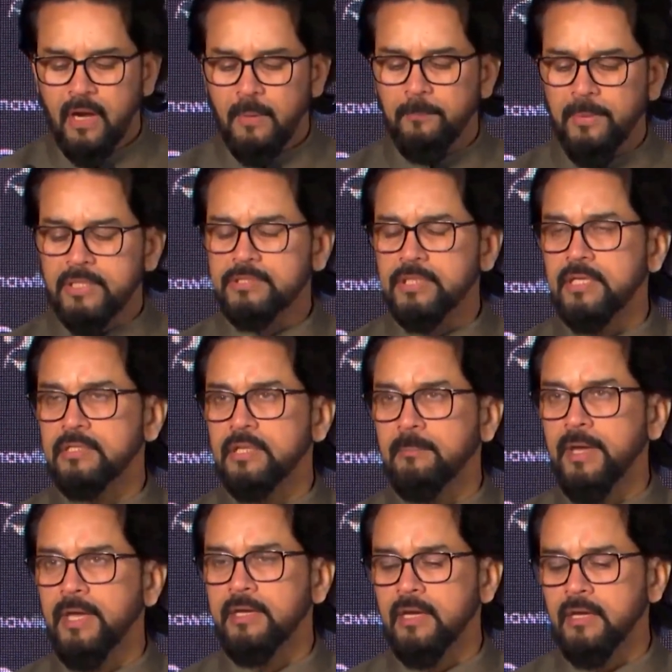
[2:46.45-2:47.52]
a picture in the
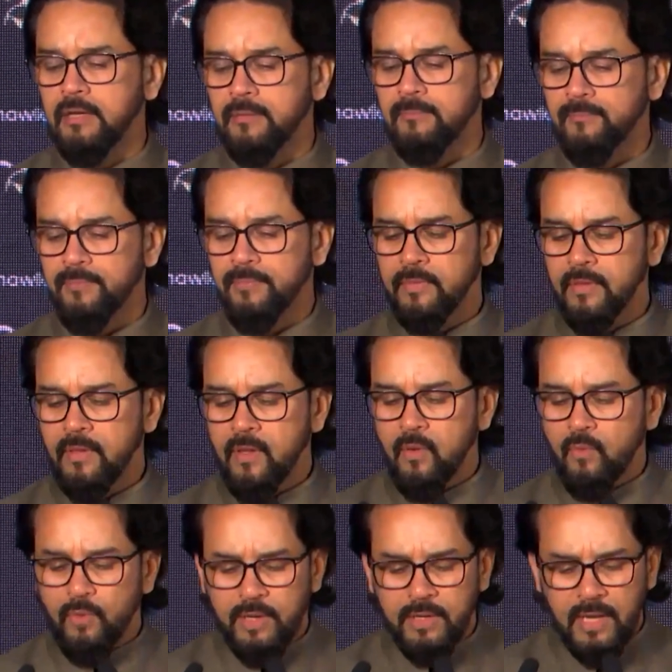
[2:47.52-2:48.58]
making,
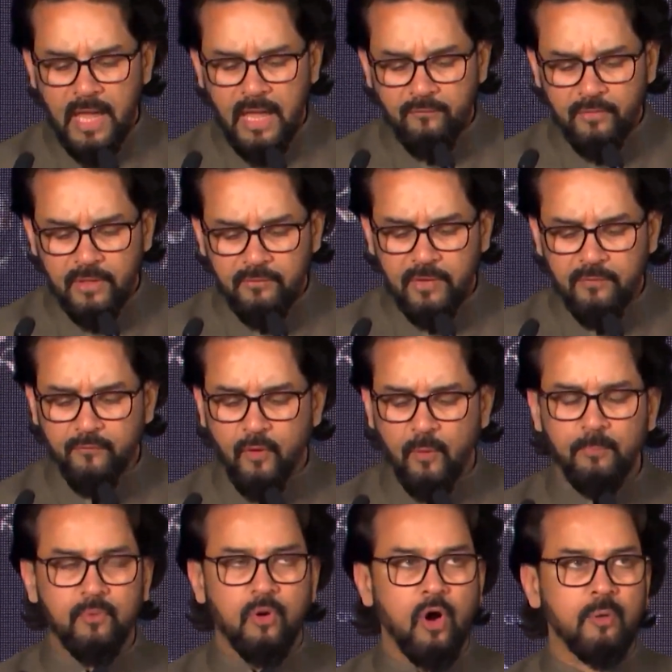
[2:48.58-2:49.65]
where everyone
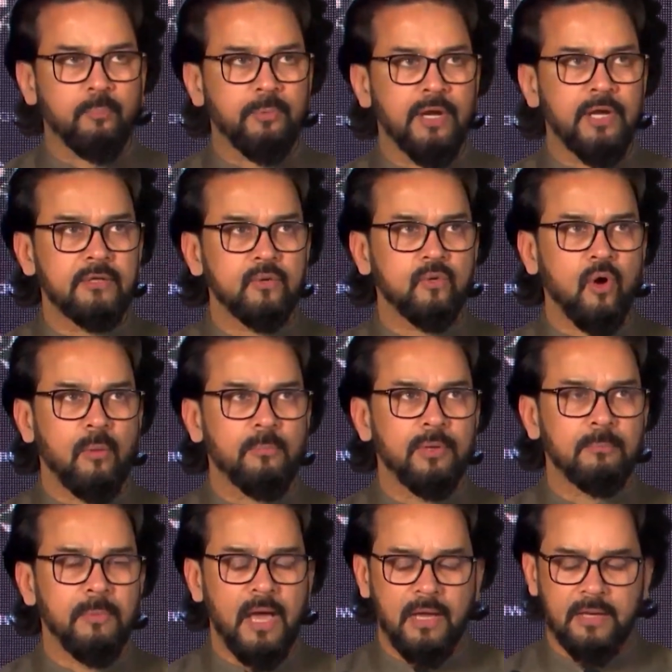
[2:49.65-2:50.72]
from corporate to
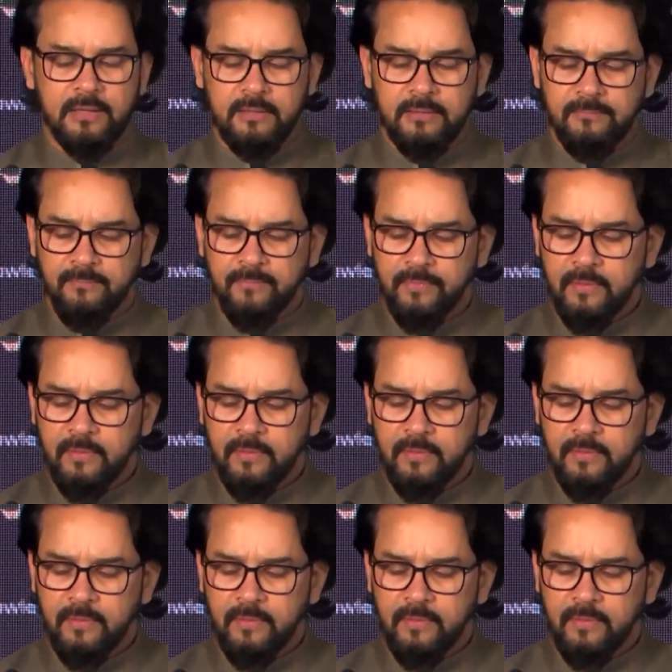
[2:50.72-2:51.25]
common man